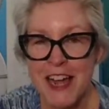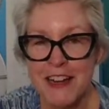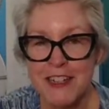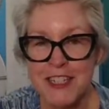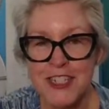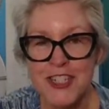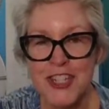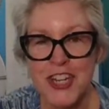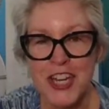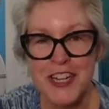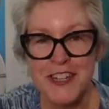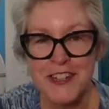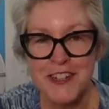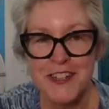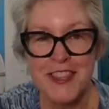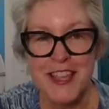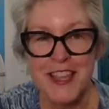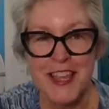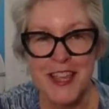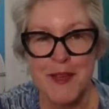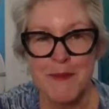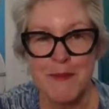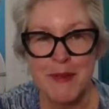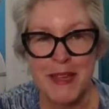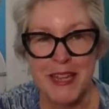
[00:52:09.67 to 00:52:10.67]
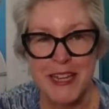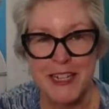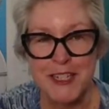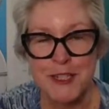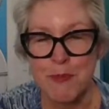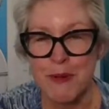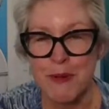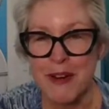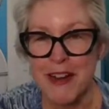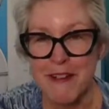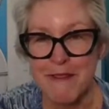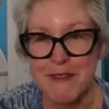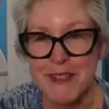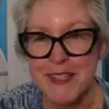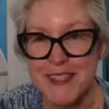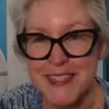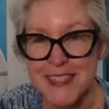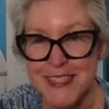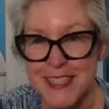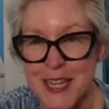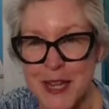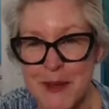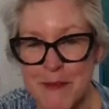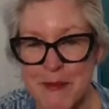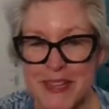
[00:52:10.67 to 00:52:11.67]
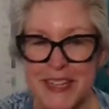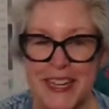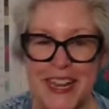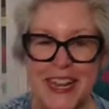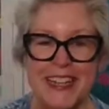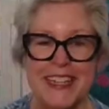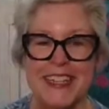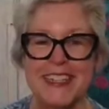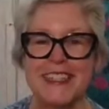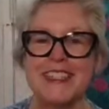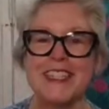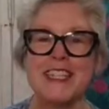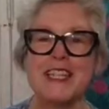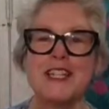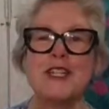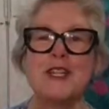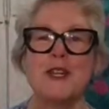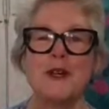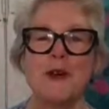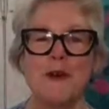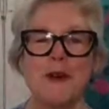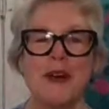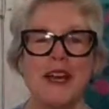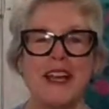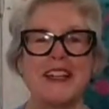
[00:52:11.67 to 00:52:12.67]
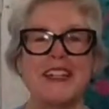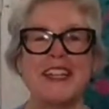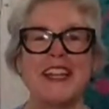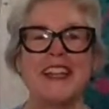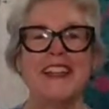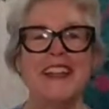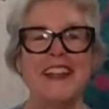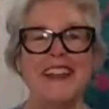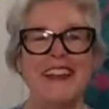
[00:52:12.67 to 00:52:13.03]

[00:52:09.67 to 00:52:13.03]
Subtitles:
to change the image, but I was intimidated to do it.